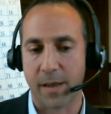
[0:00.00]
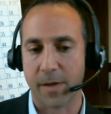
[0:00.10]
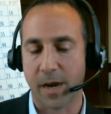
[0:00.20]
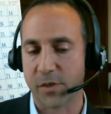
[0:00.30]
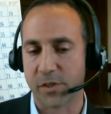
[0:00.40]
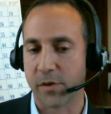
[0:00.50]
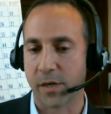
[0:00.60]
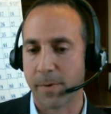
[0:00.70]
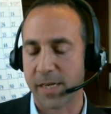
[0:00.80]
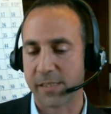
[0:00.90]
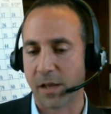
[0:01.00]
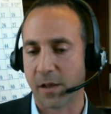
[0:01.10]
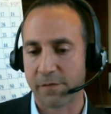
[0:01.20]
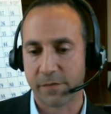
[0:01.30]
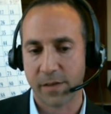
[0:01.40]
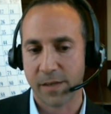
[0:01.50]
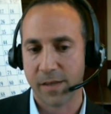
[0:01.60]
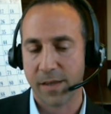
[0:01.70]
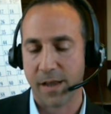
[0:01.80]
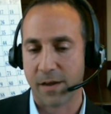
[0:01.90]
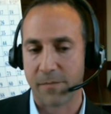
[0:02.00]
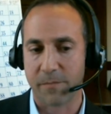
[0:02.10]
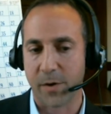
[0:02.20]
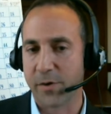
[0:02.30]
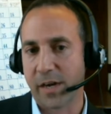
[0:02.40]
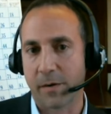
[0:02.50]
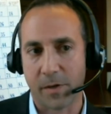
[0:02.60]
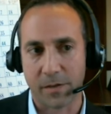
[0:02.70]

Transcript: I mean, I was shooting them myself. Um, they were you terrible. Were